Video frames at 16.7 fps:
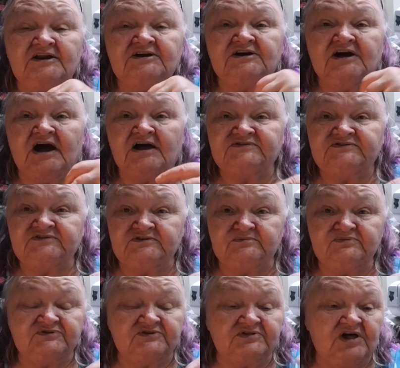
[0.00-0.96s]

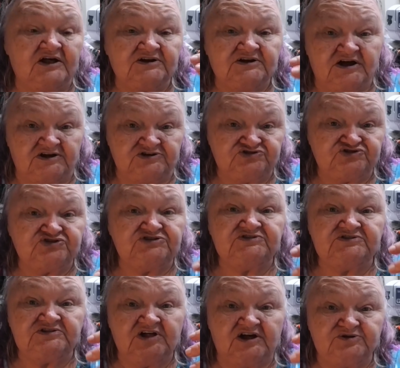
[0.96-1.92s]
customs, a lot of
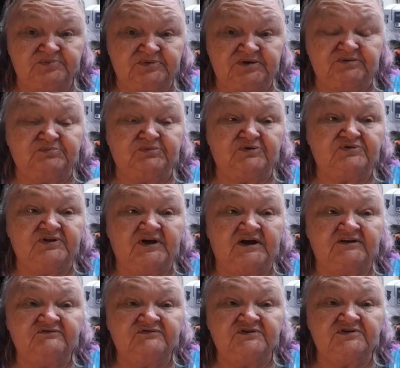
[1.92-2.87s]
countries, a lot of people
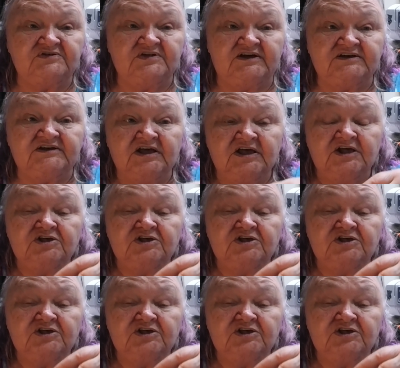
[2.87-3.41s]
that feel like